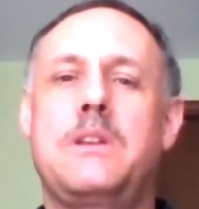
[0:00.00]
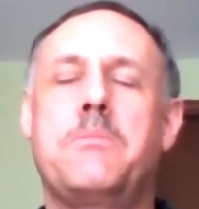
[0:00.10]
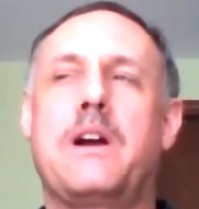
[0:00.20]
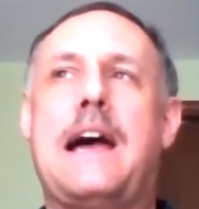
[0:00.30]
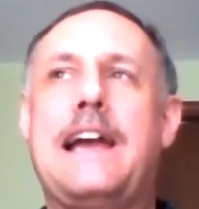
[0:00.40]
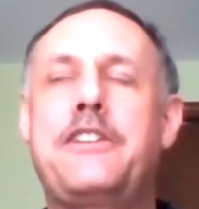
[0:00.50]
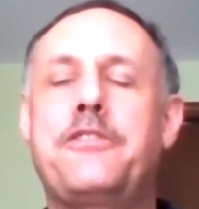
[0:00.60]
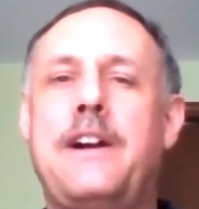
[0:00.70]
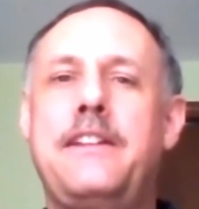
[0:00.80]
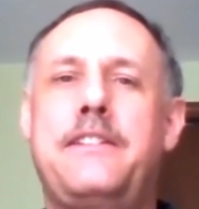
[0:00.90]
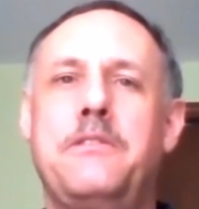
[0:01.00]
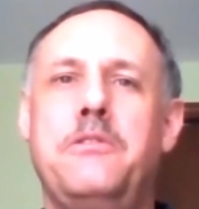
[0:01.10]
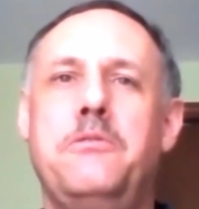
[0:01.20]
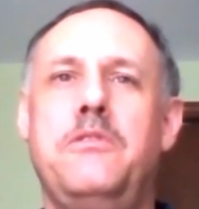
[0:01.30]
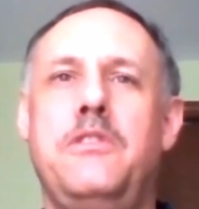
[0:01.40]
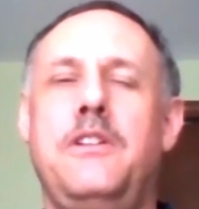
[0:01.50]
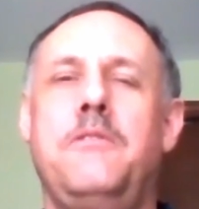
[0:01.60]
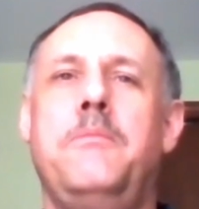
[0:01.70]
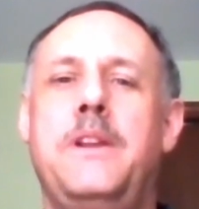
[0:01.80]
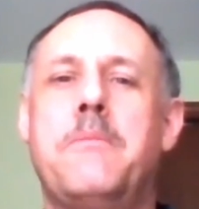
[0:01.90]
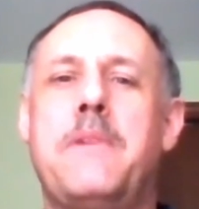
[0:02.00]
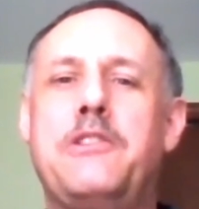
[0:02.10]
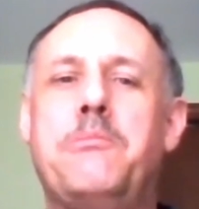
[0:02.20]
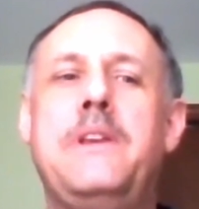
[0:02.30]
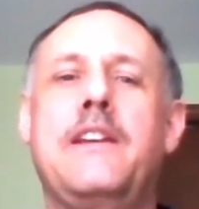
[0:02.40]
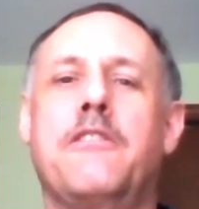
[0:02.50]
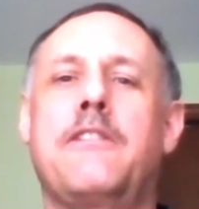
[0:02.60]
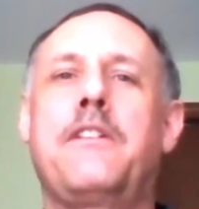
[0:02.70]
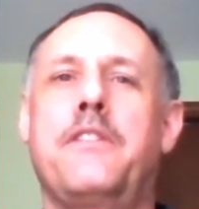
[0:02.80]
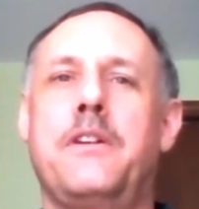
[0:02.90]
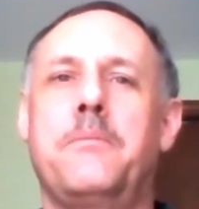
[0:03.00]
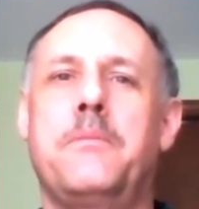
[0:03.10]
but I tried to minimize being around them.